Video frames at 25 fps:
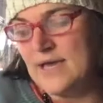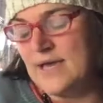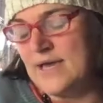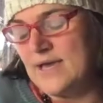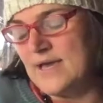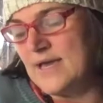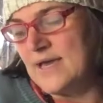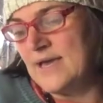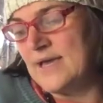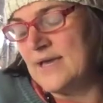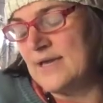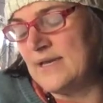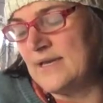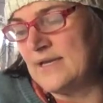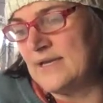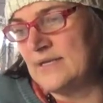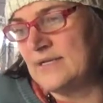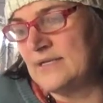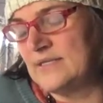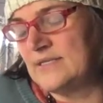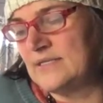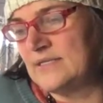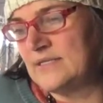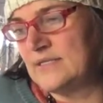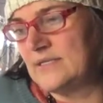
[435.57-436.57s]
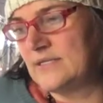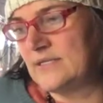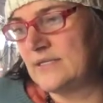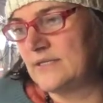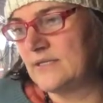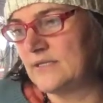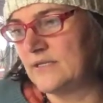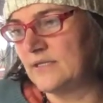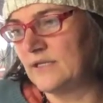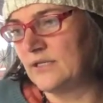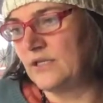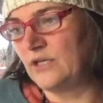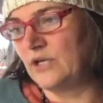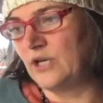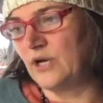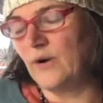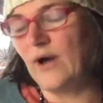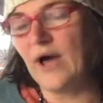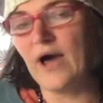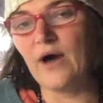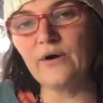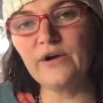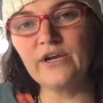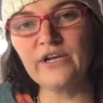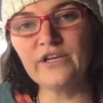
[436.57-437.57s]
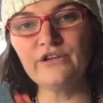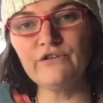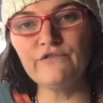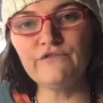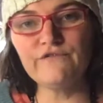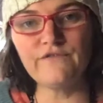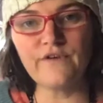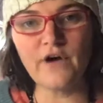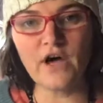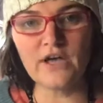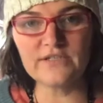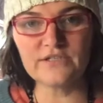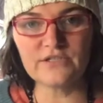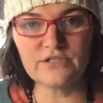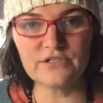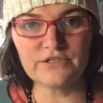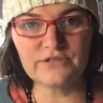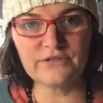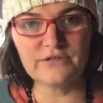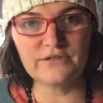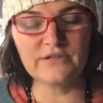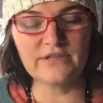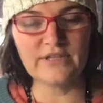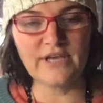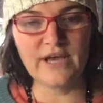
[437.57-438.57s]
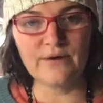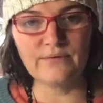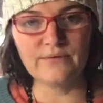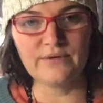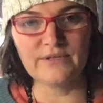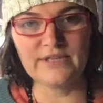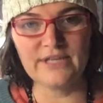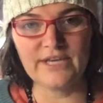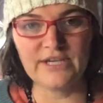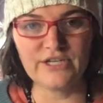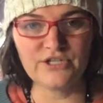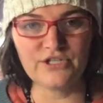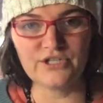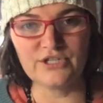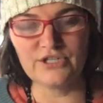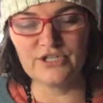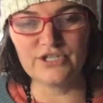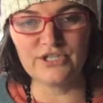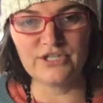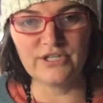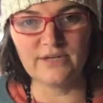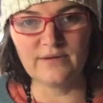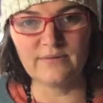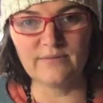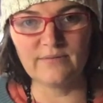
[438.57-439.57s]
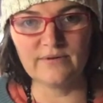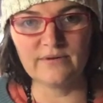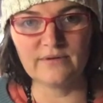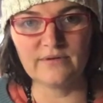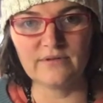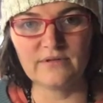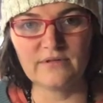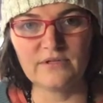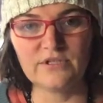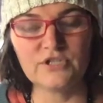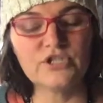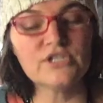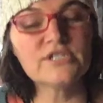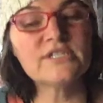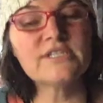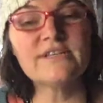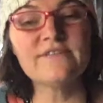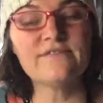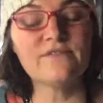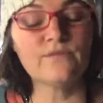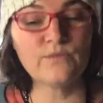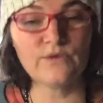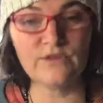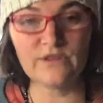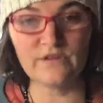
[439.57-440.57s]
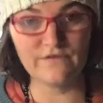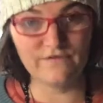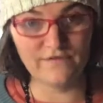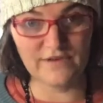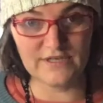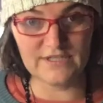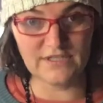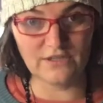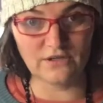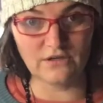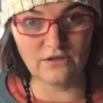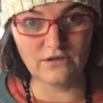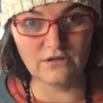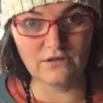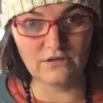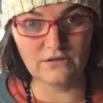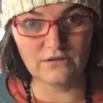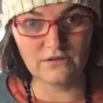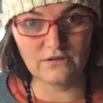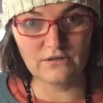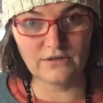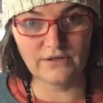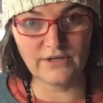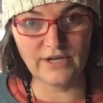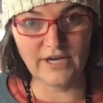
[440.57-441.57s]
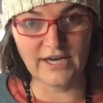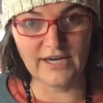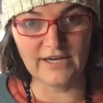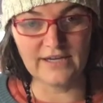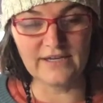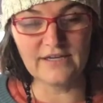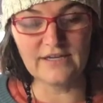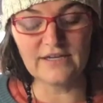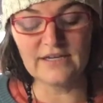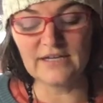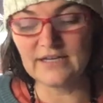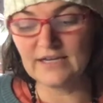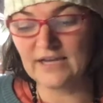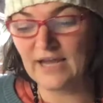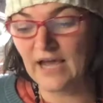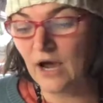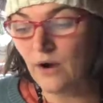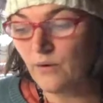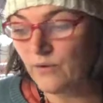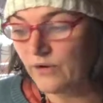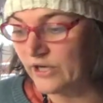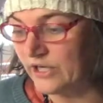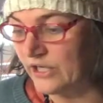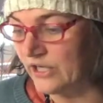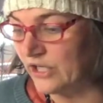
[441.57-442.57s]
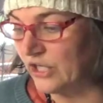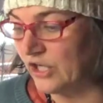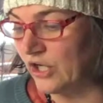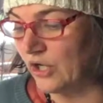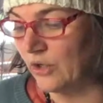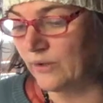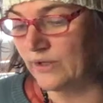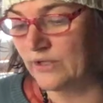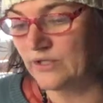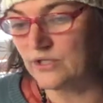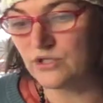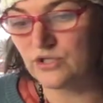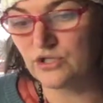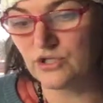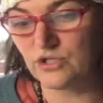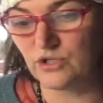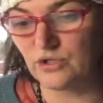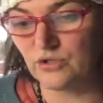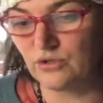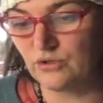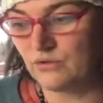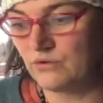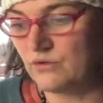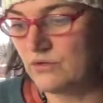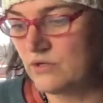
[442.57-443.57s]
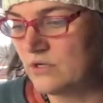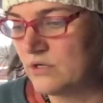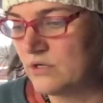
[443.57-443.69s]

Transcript: And, how can you foster that relationship just even with the physical? Okay. And now we're going to go into